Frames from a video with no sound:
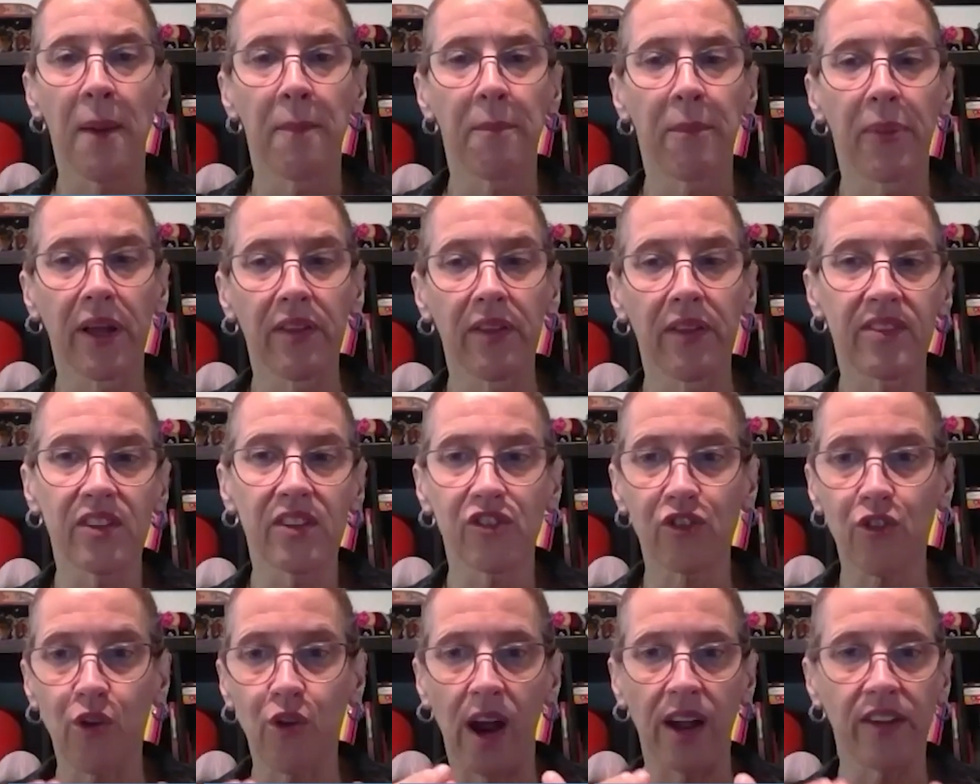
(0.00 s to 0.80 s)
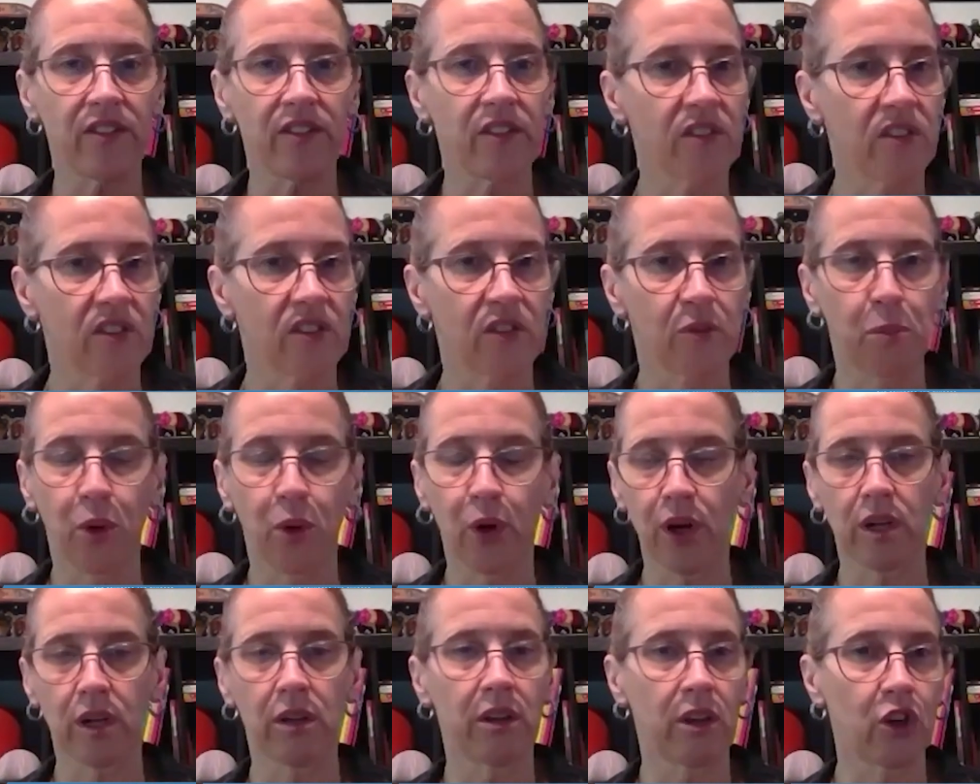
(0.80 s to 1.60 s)
But this crisis has
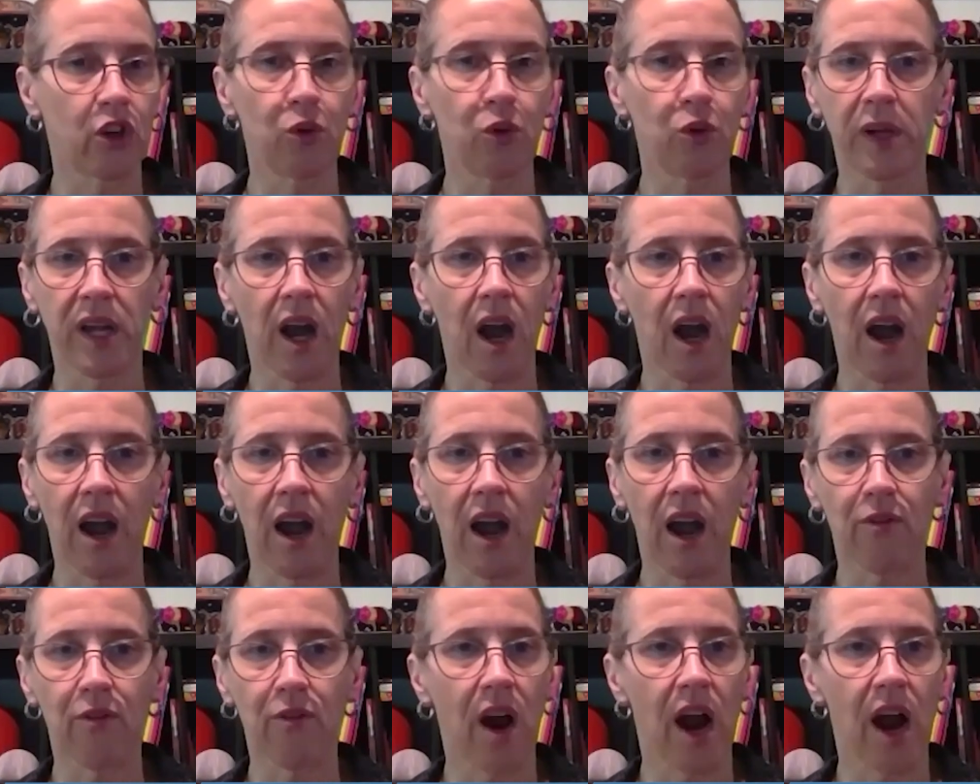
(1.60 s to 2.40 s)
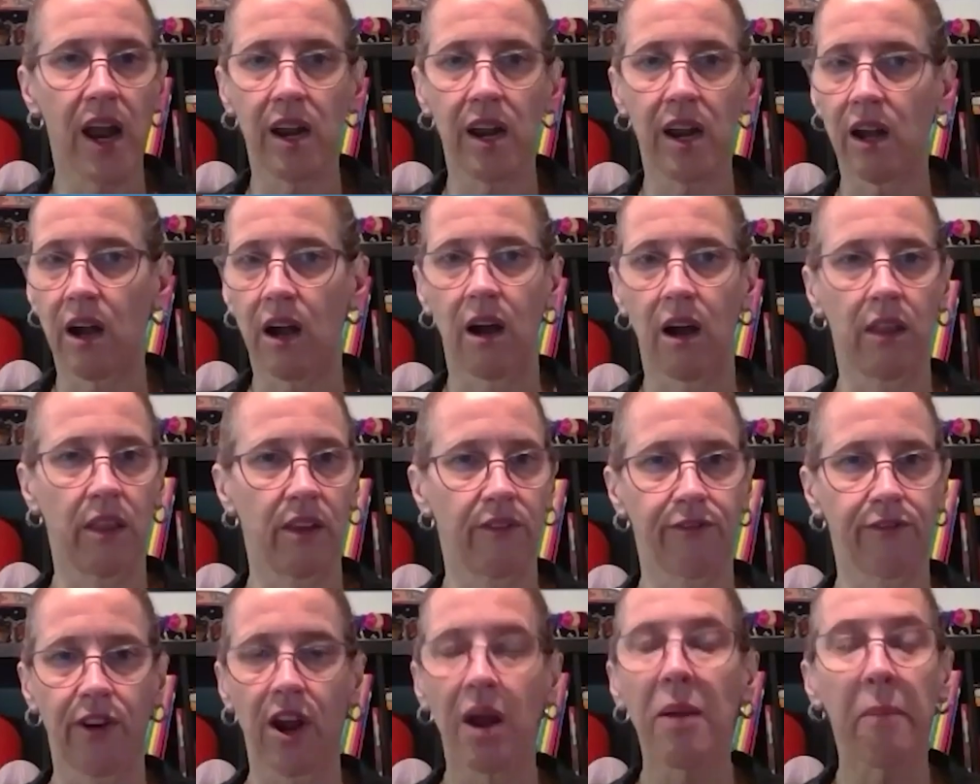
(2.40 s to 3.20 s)
put UBI right on the
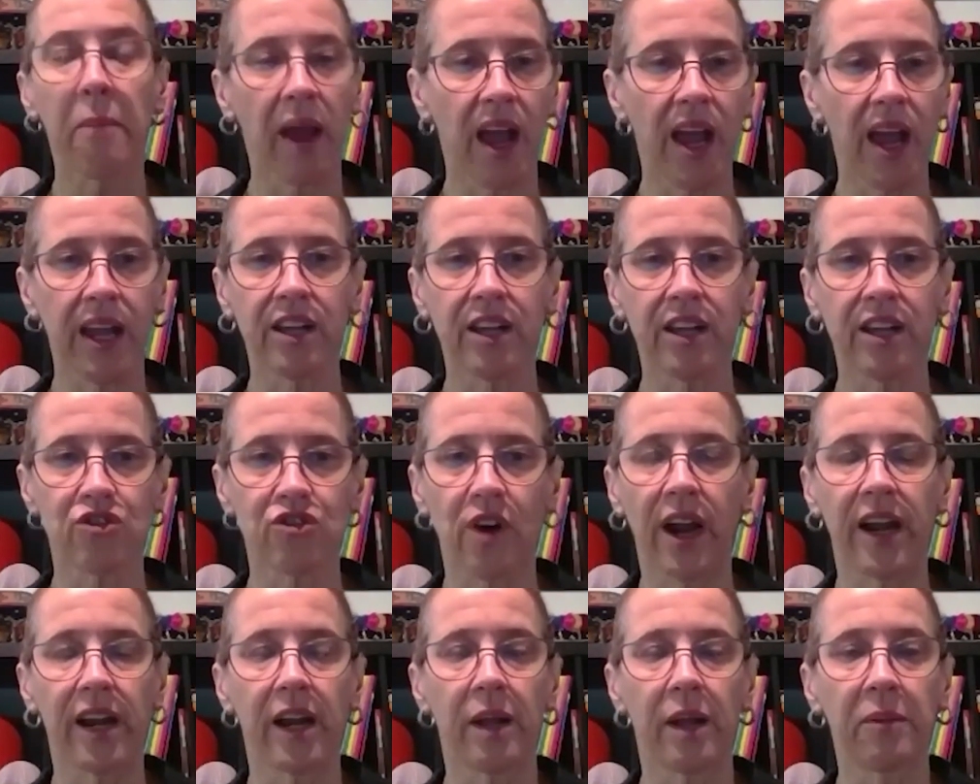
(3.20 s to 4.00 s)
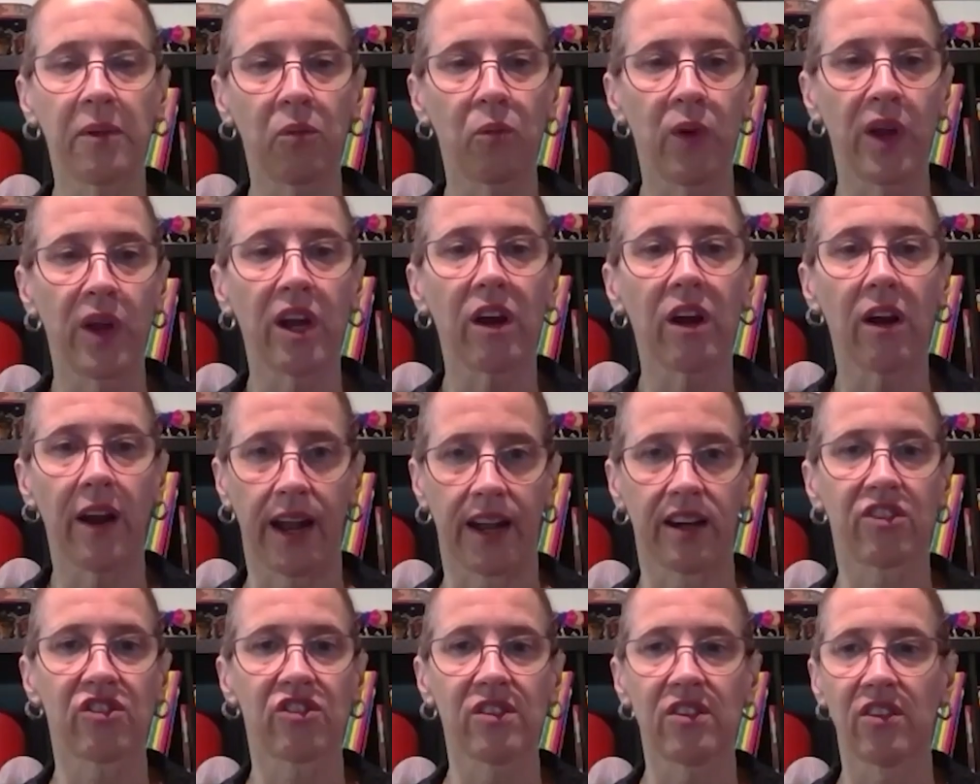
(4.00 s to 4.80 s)
front page, right? I mean, we are
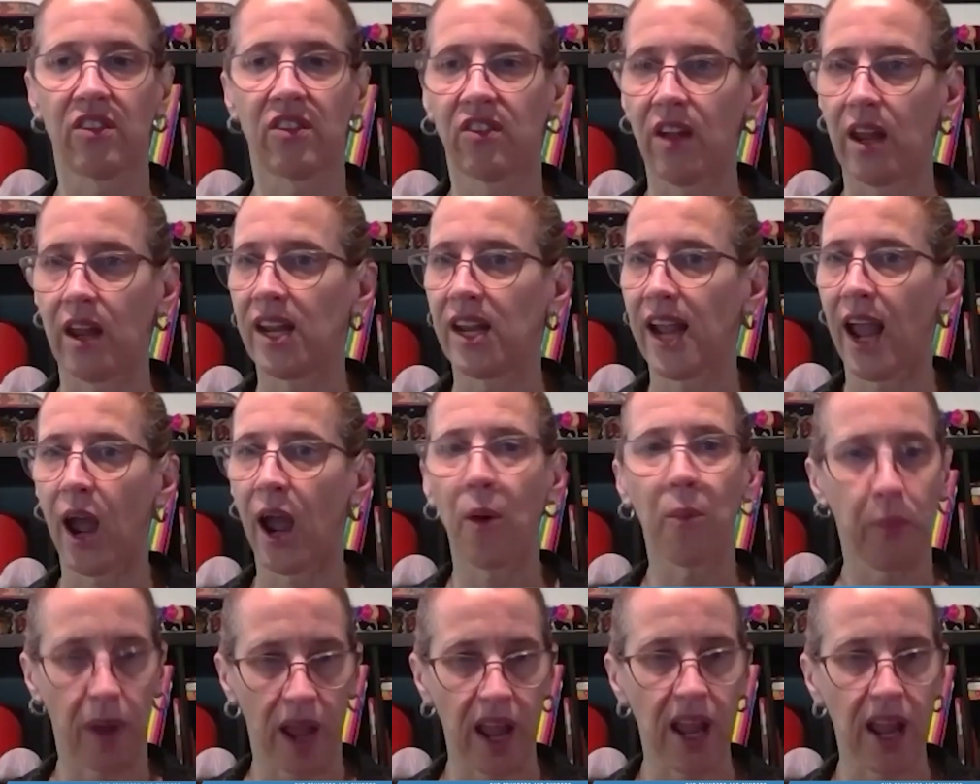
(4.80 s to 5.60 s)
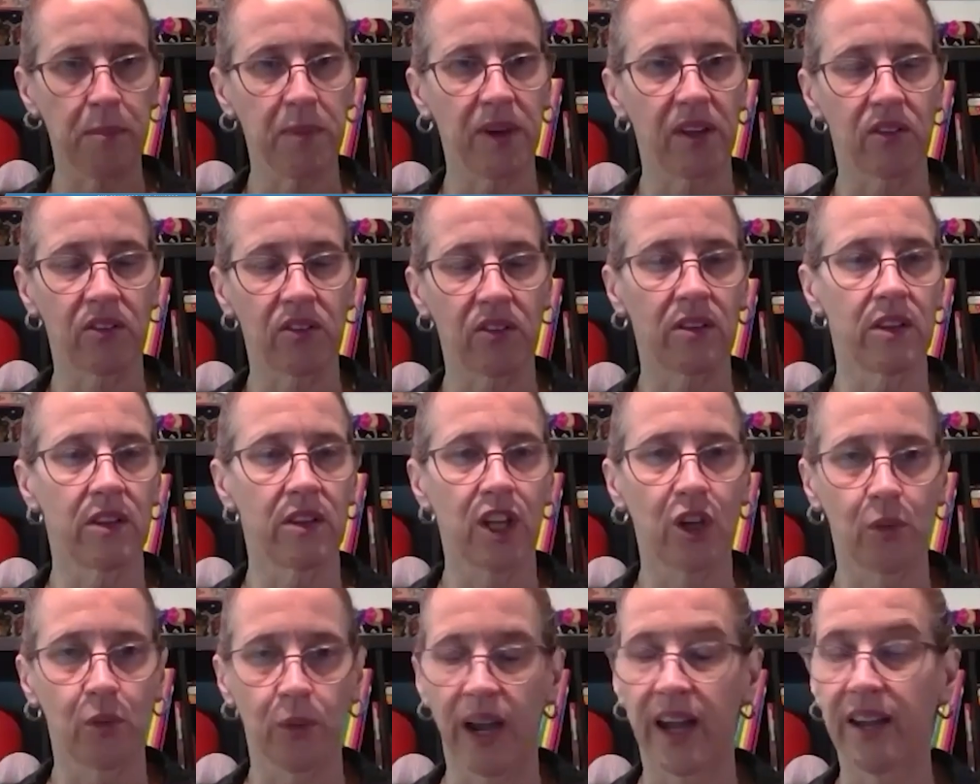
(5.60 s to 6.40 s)
actually sending out payments in the
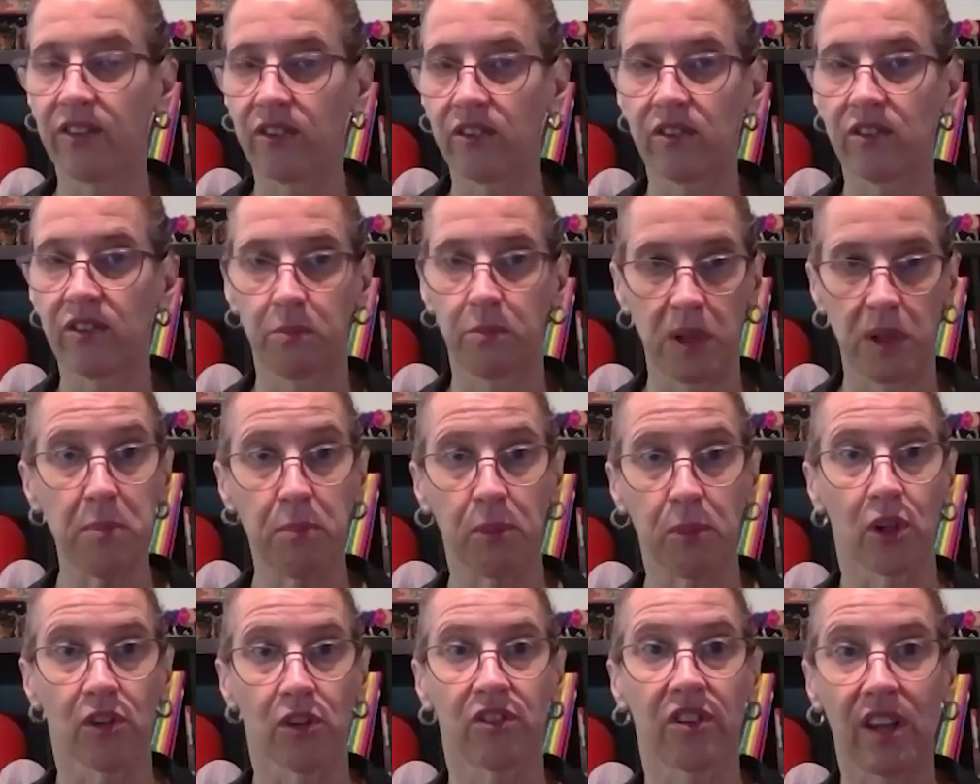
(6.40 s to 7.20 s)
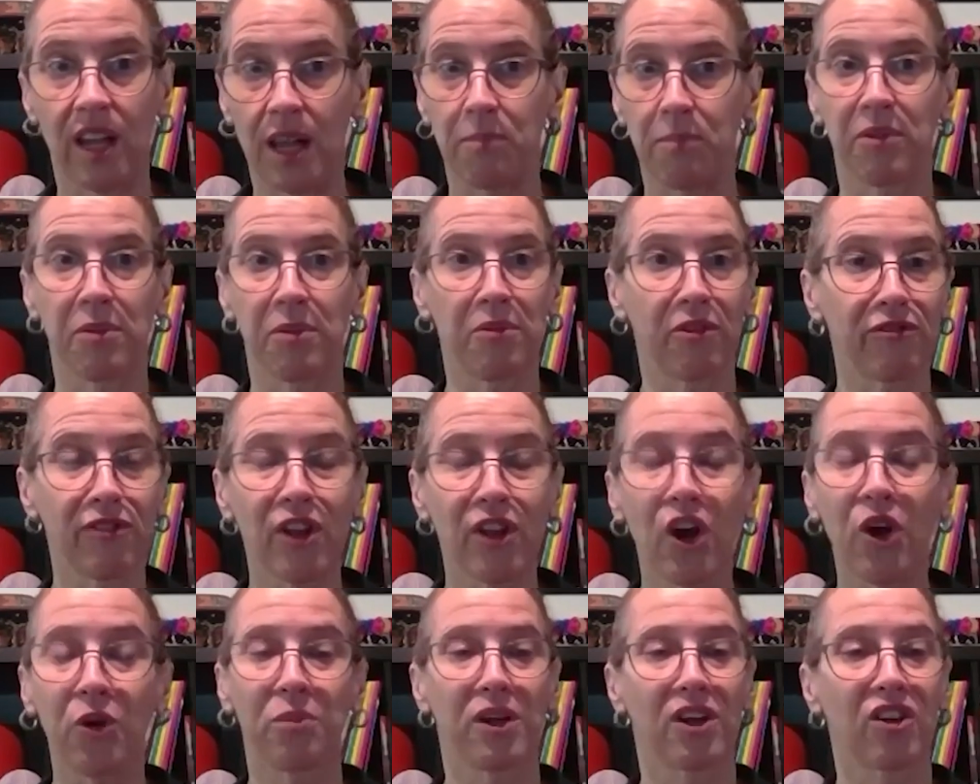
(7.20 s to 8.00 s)
U.S. to people to keep them
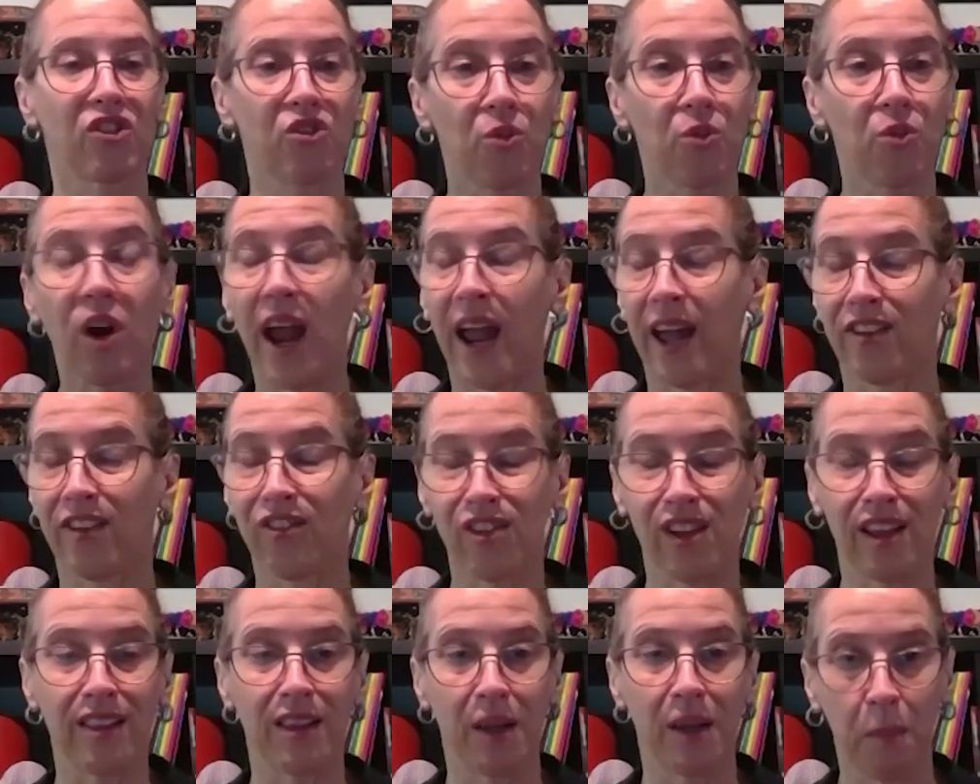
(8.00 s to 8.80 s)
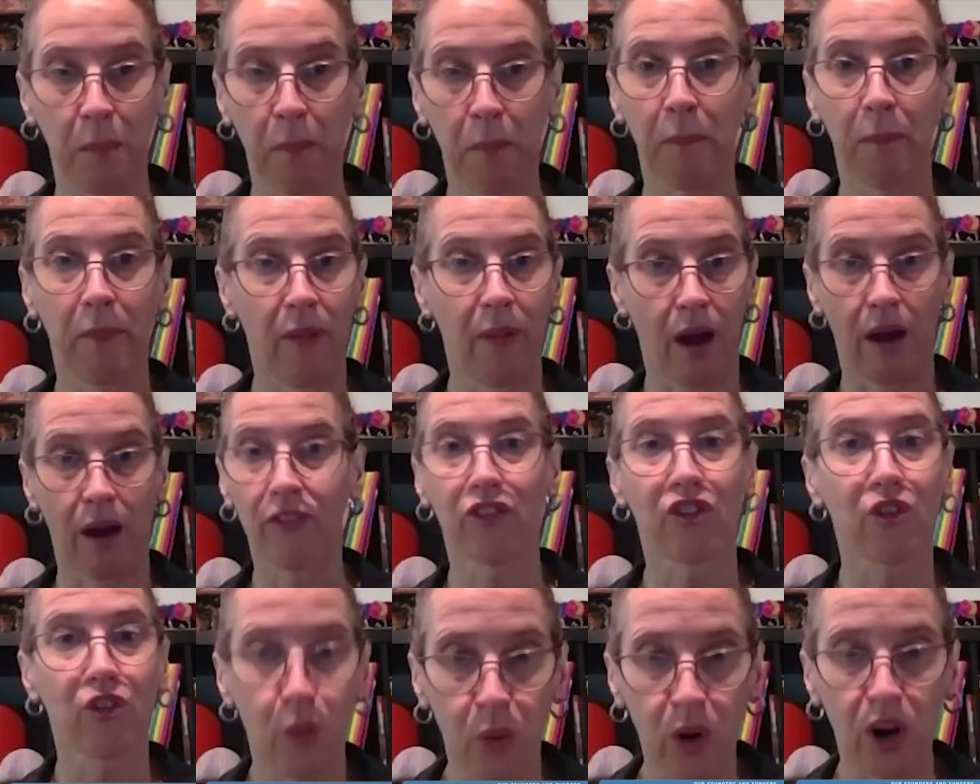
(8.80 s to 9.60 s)
afloat because we're asking them not
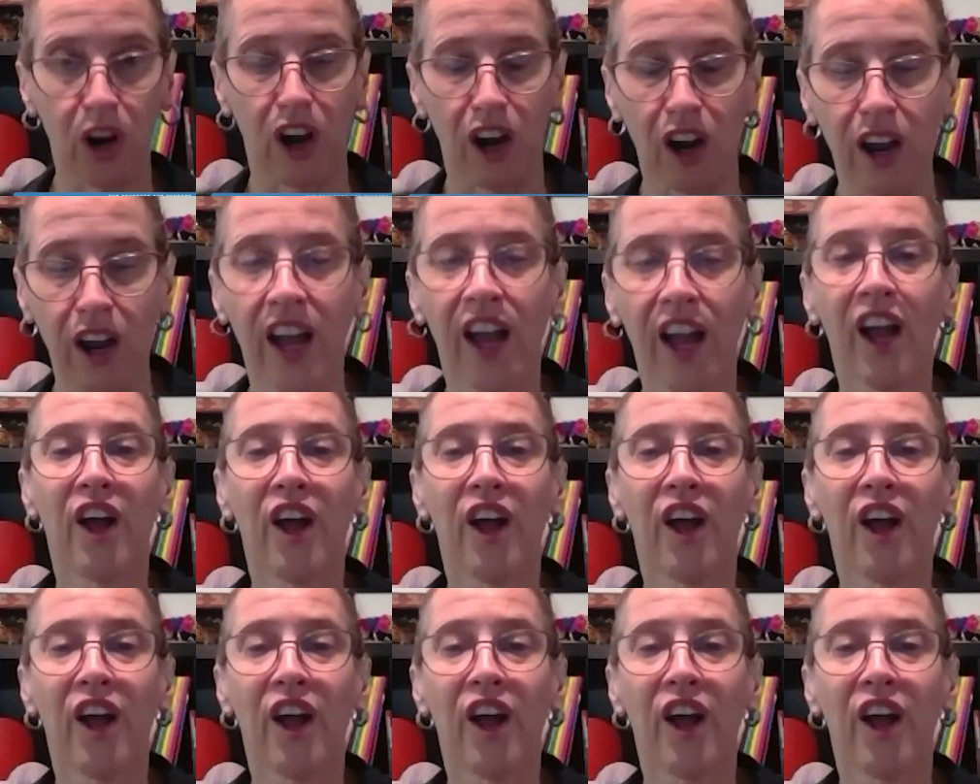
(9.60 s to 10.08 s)
to work.